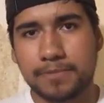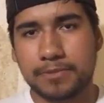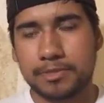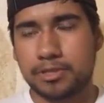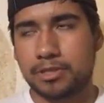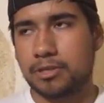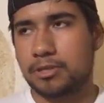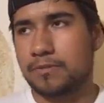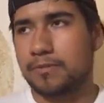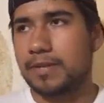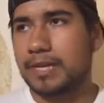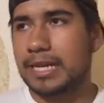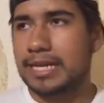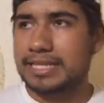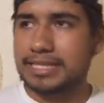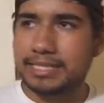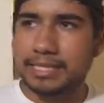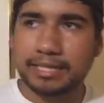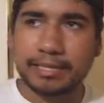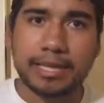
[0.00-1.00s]
So if you
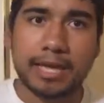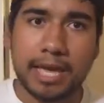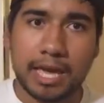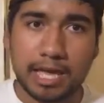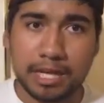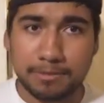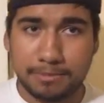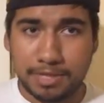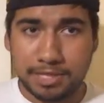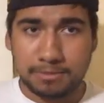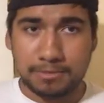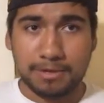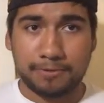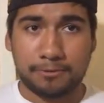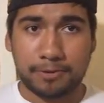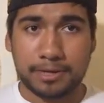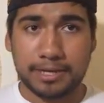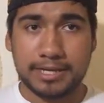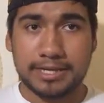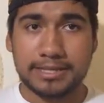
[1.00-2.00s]
guys think that anime is
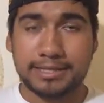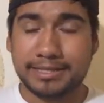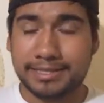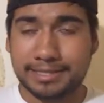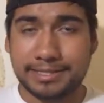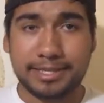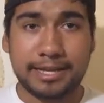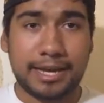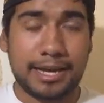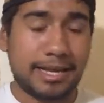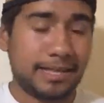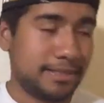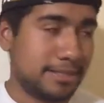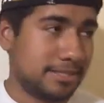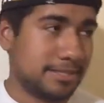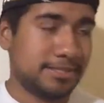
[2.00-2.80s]
meant for kids, it's not.